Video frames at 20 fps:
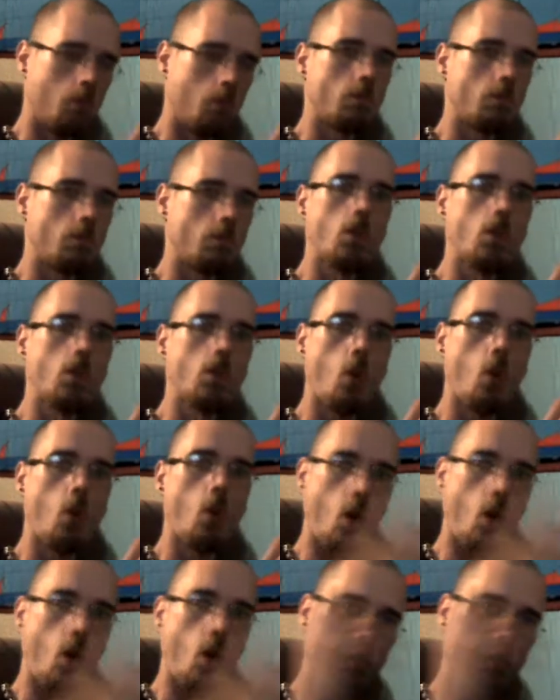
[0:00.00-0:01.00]

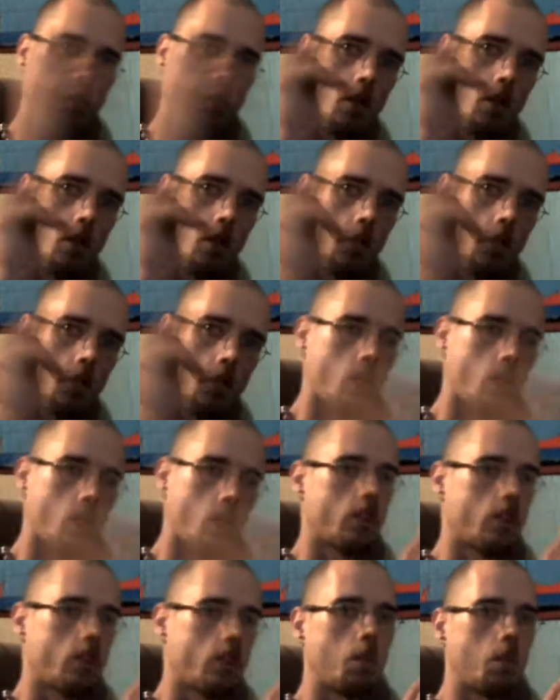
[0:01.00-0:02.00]
so-called
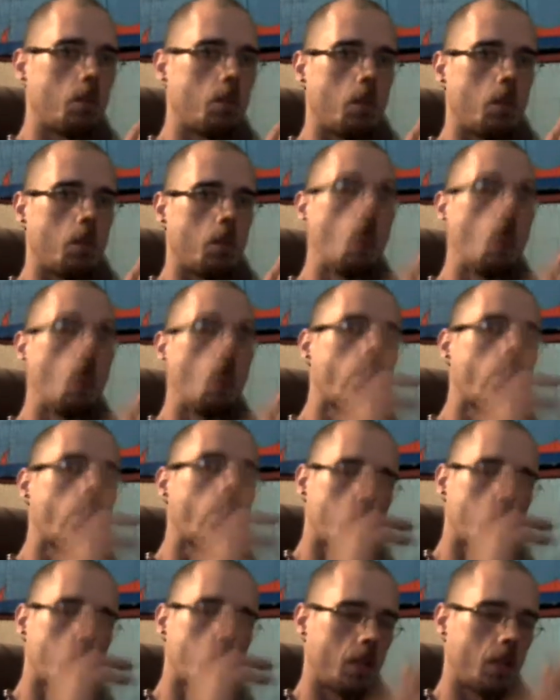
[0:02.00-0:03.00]
Christian people, or your
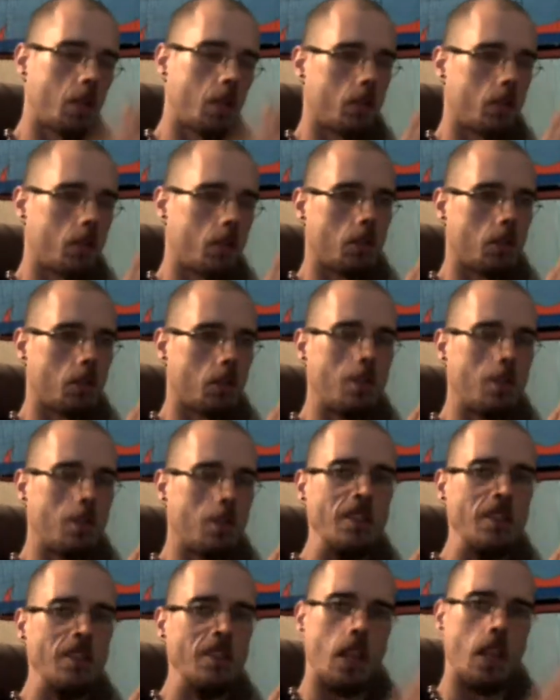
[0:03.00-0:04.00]
preachers,
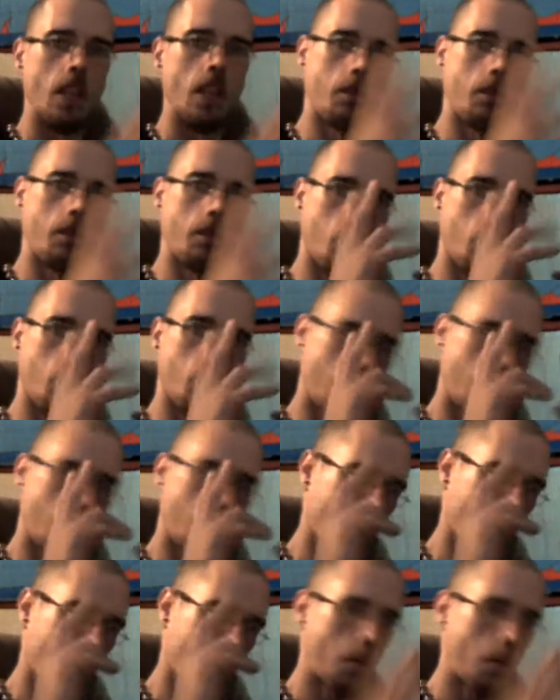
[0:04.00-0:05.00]
and the
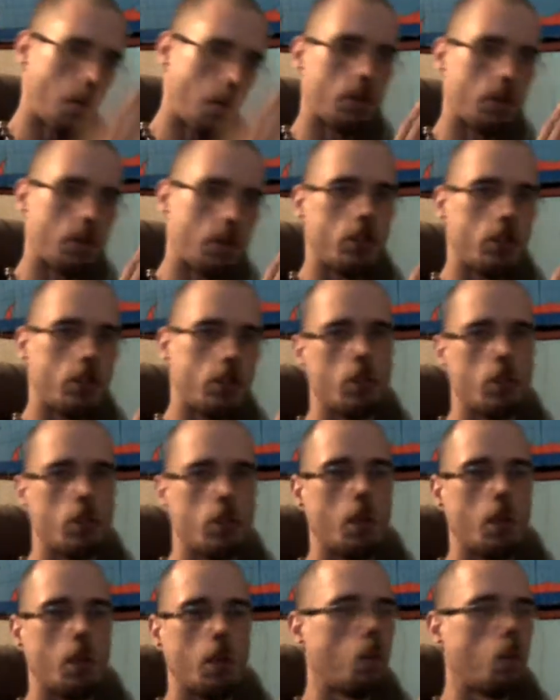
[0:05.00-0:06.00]
fundamentalist Baptist church
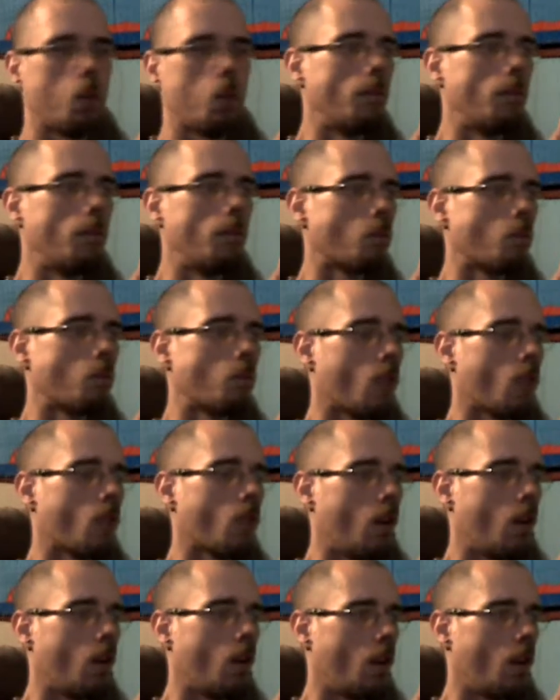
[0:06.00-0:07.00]
people,
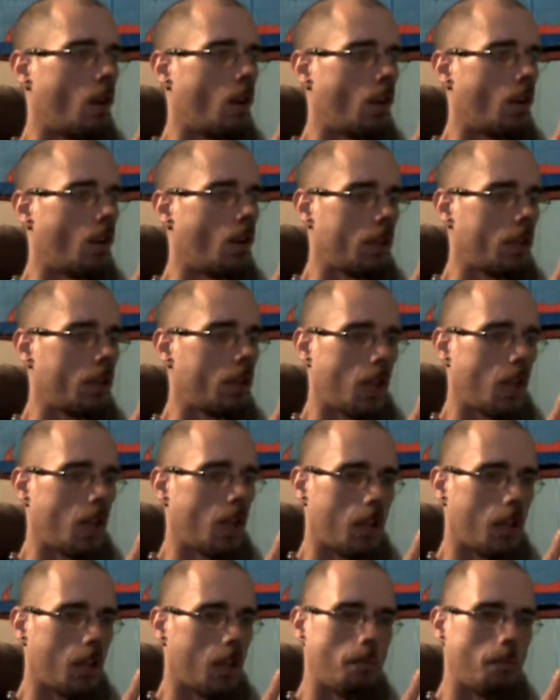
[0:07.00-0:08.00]
they take
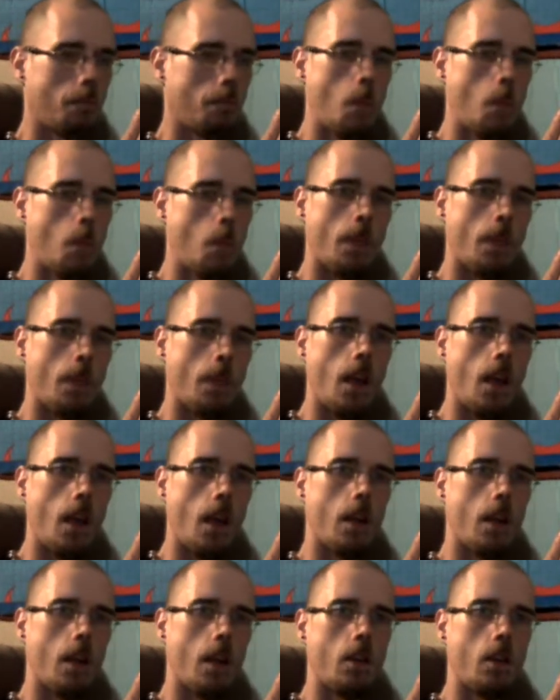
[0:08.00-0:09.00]

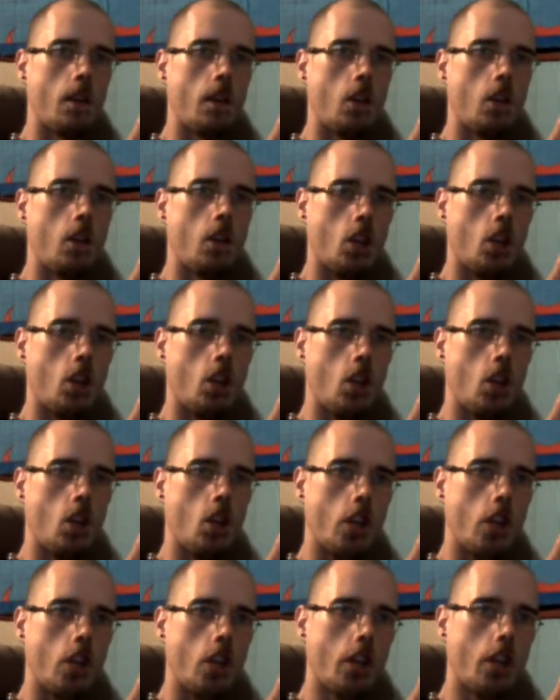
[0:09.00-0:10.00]
and
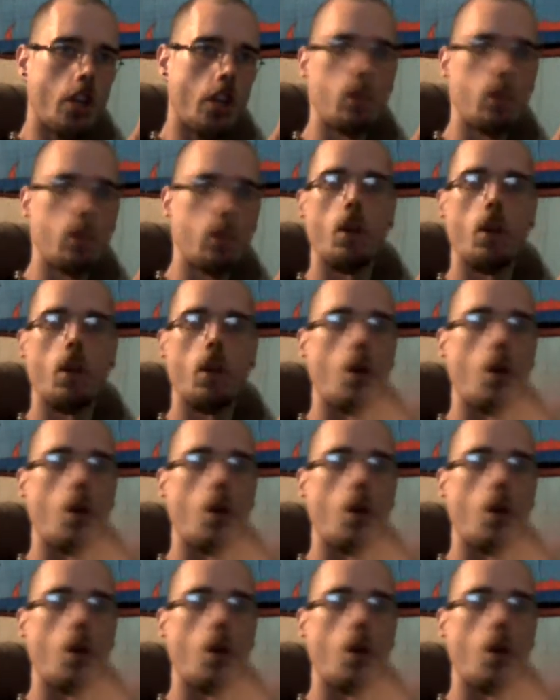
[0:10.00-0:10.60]
they hear the word